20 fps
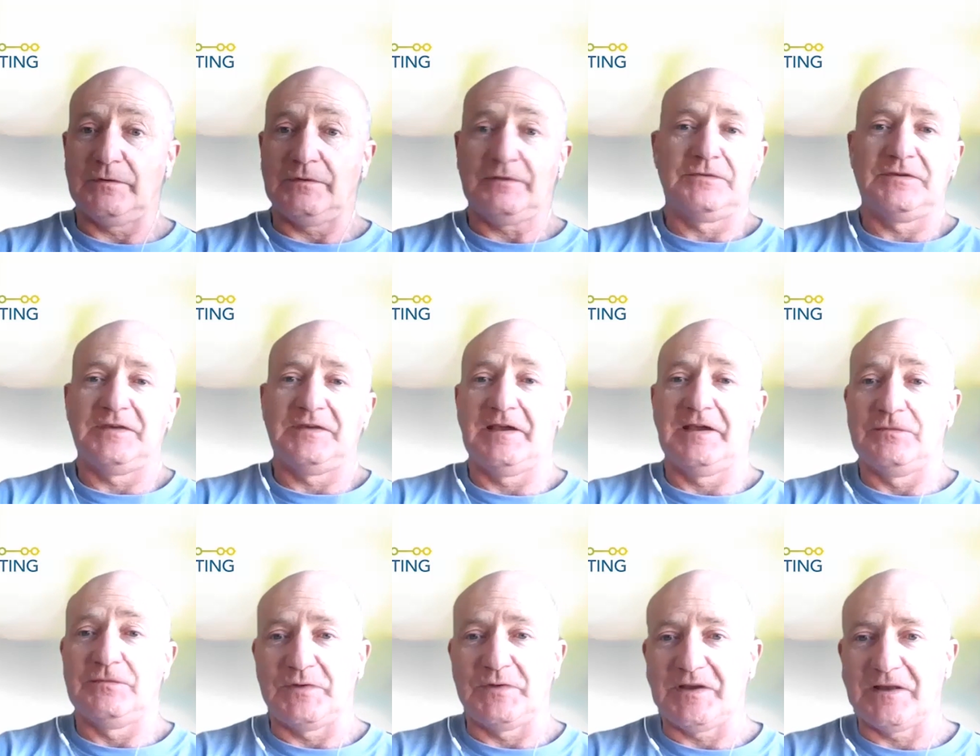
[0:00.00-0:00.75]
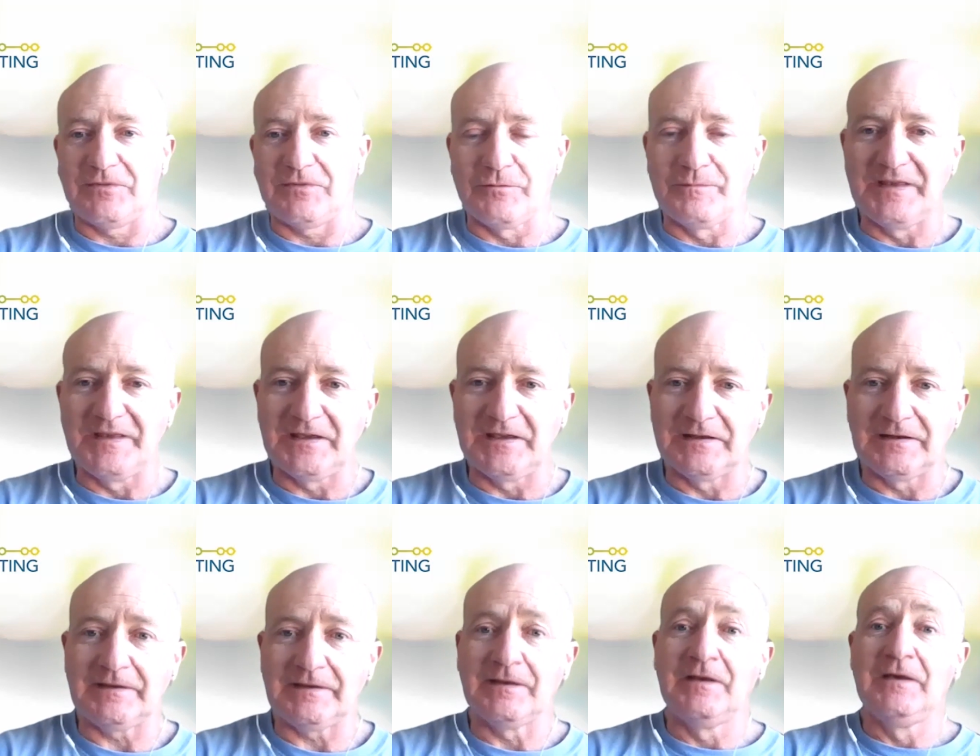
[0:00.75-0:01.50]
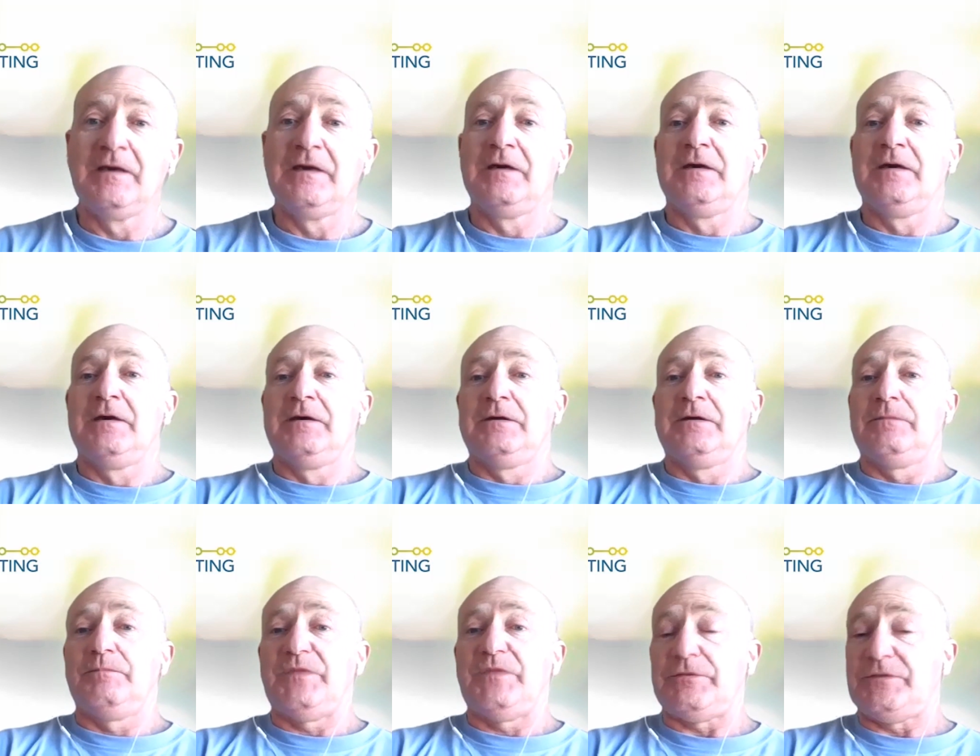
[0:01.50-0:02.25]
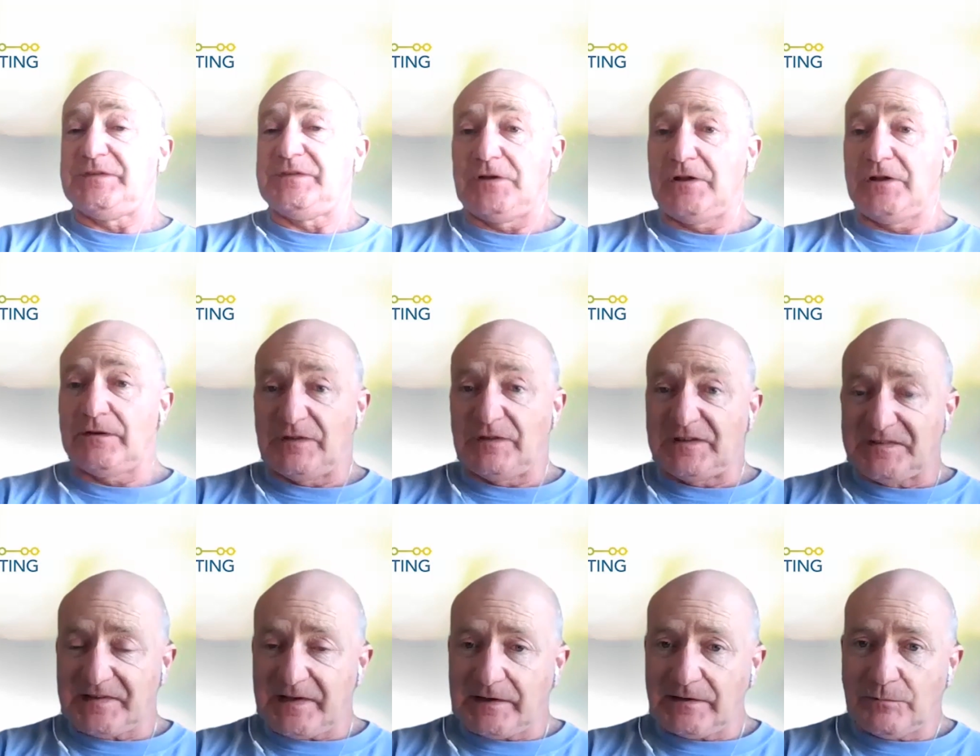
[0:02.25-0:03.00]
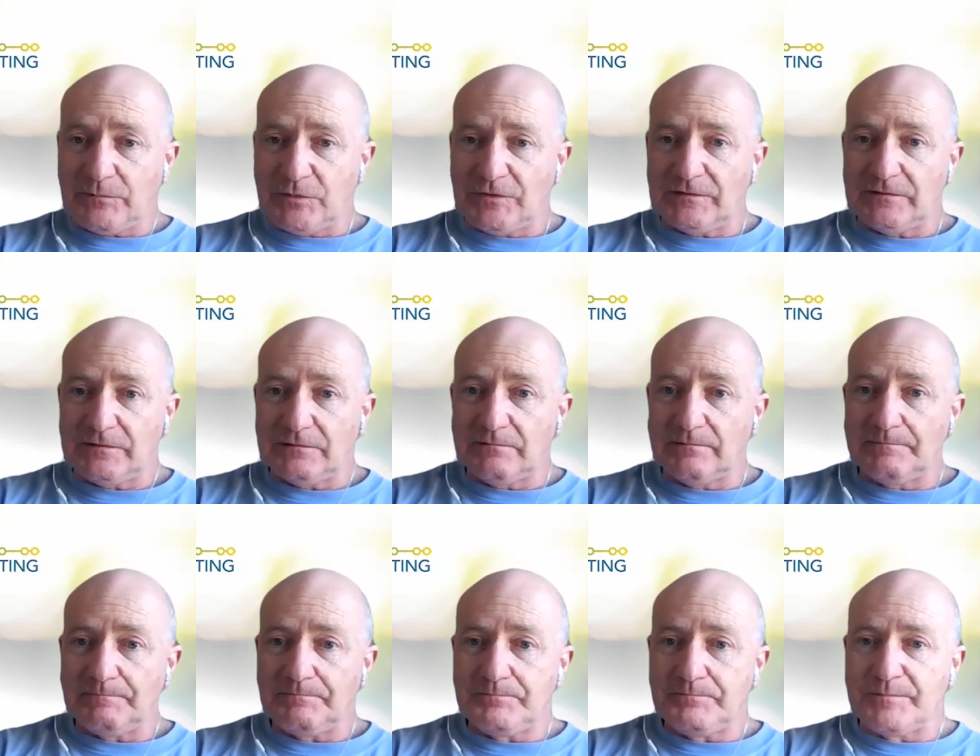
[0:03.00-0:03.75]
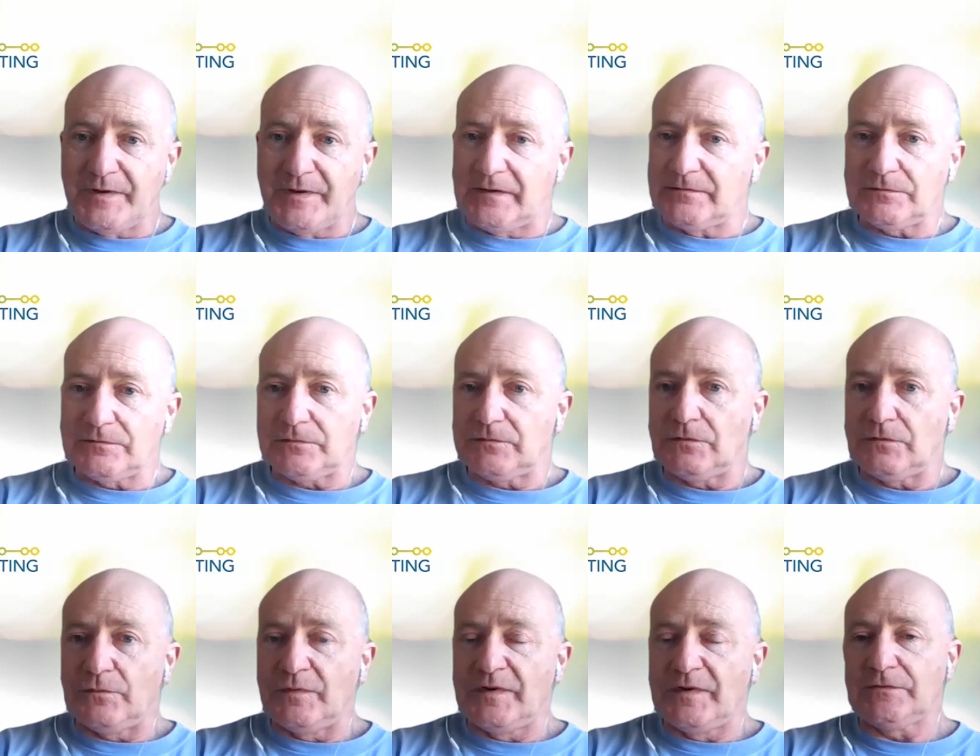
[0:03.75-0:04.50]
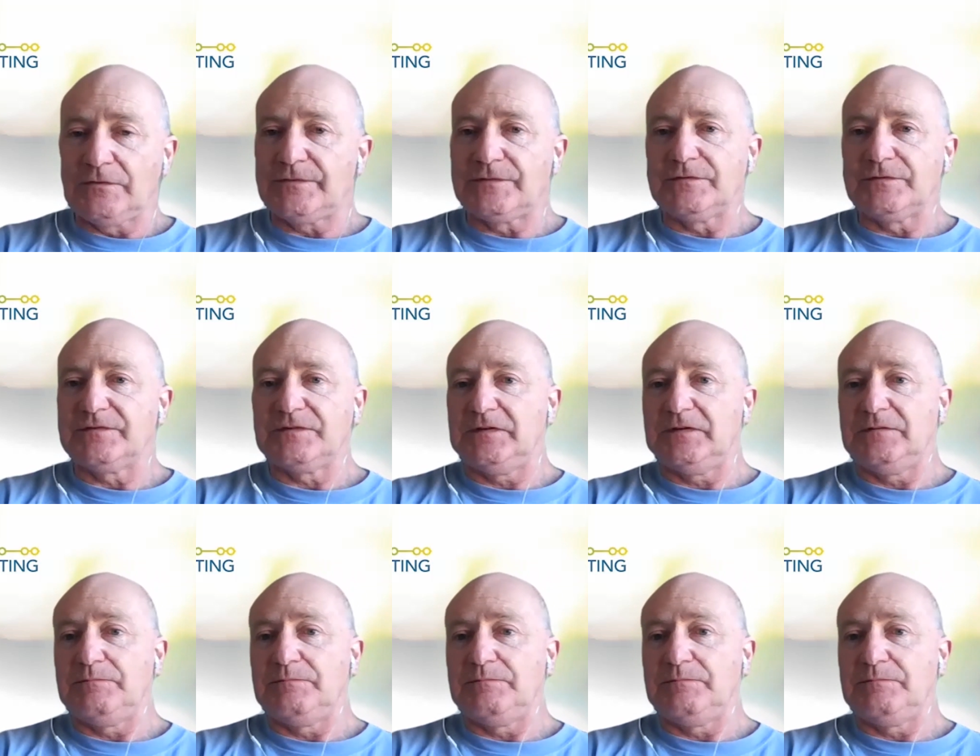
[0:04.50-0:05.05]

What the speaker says: Again, we are at the beginning, there is a lot of excitement, but we also see